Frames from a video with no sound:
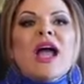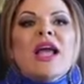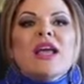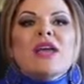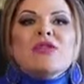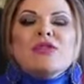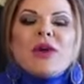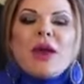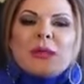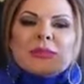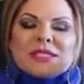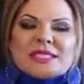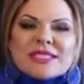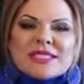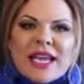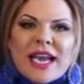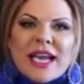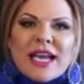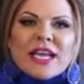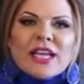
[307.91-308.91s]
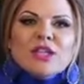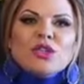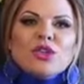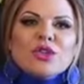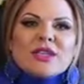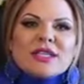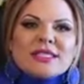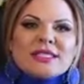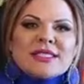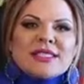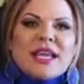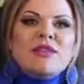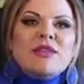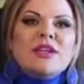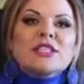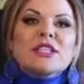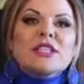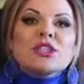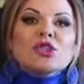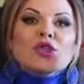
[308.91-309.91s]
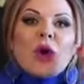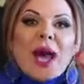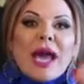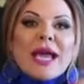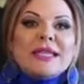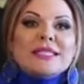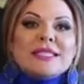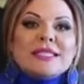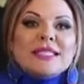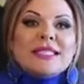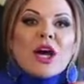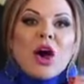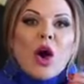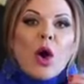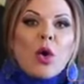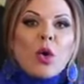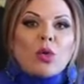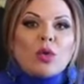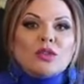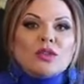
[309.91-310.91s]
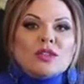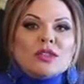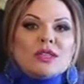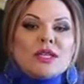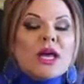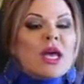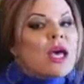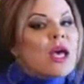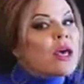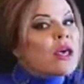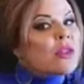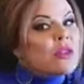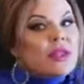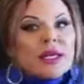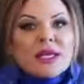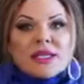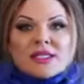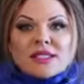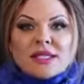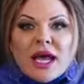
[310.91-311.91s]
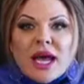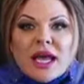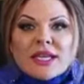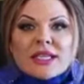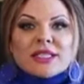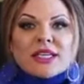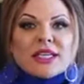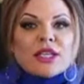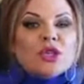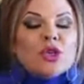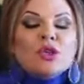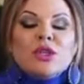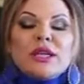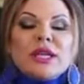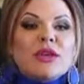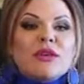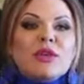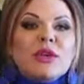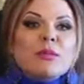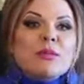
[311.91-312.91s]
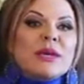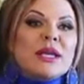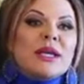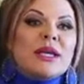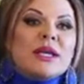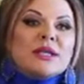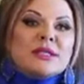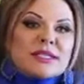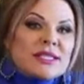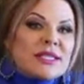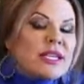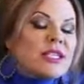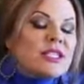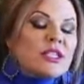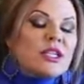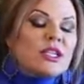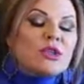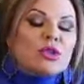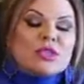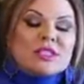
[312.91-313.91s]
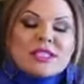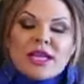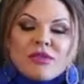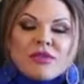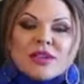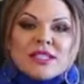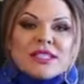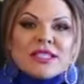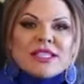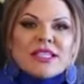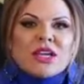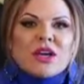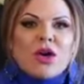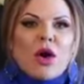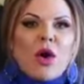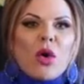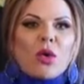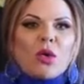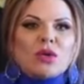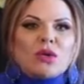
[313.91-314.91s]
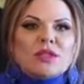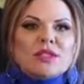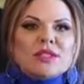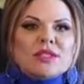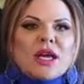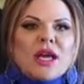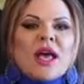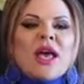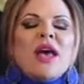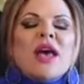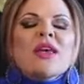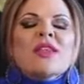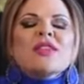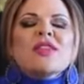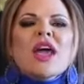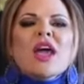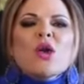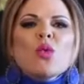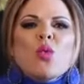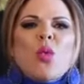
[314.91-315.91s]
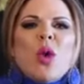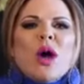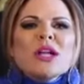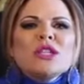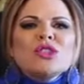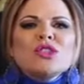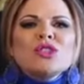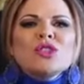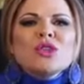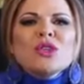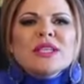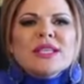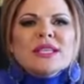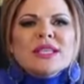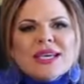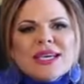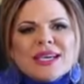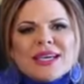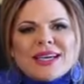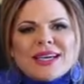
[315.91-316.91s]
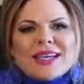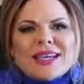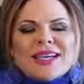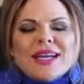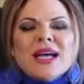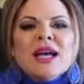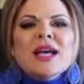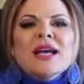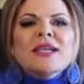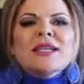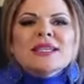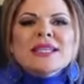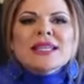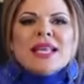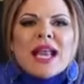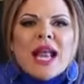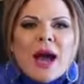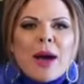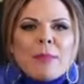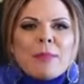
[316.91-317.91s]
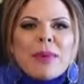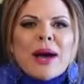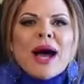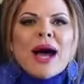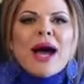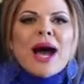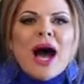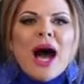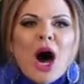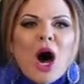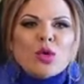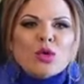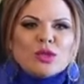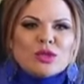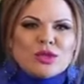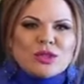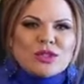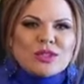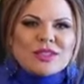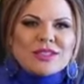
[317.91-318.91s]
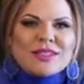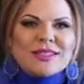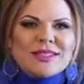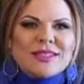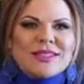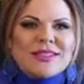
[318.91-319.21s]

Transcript: If I'm selling to the 70 to 80-year-olds, these days it could even be 60 to 70-year-olds. They want to hear clubhouse.